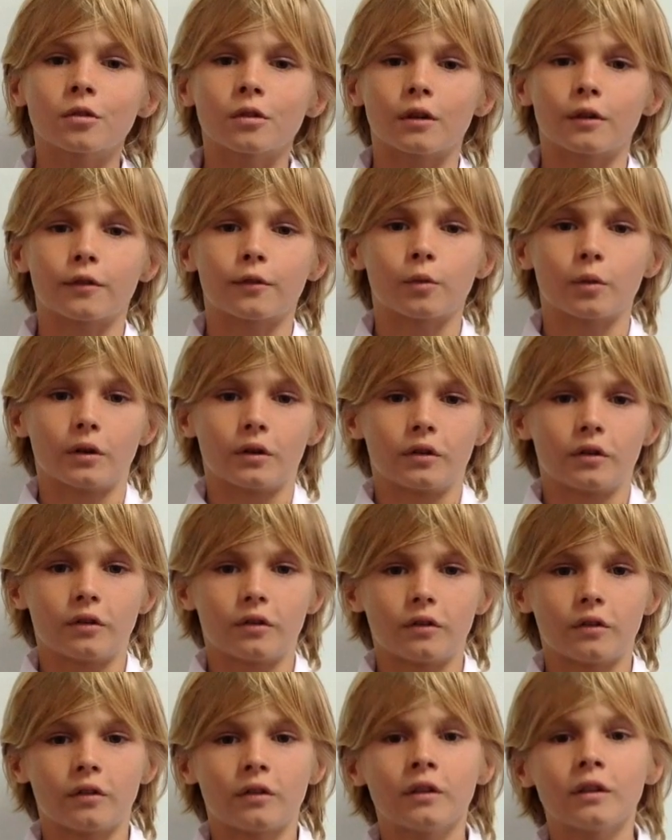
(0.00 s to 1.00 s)
sort of
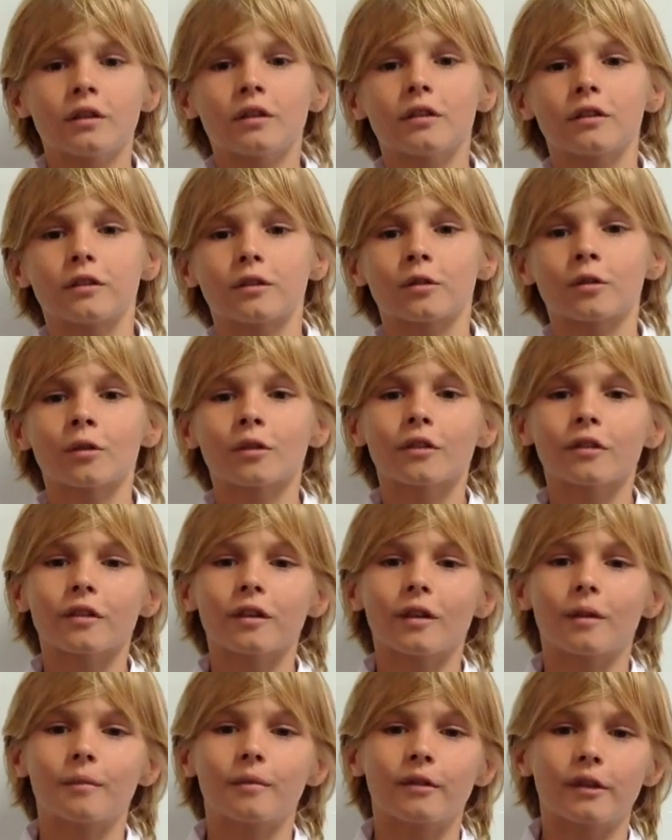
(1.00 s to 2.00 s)
questions. This is a short
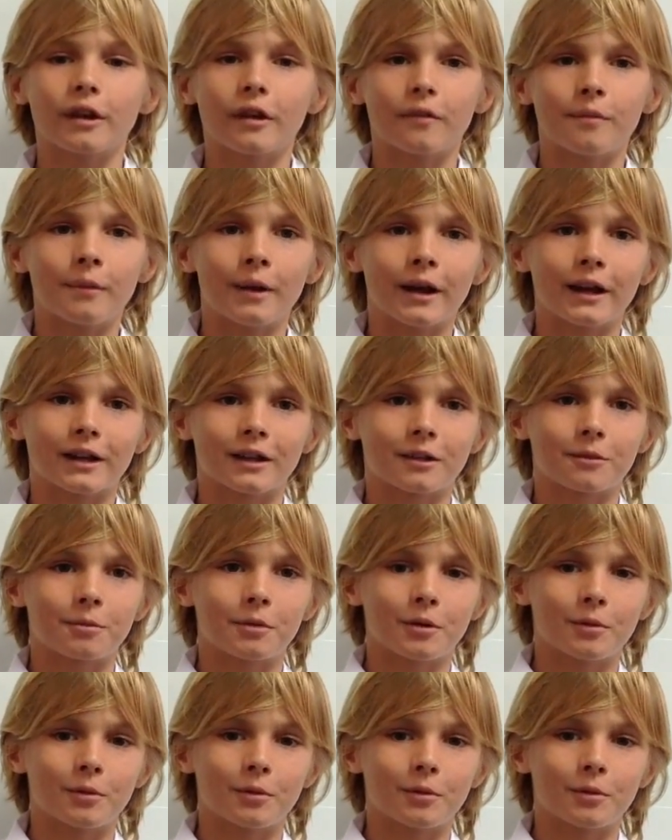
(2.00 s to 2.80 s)
summary of my experience.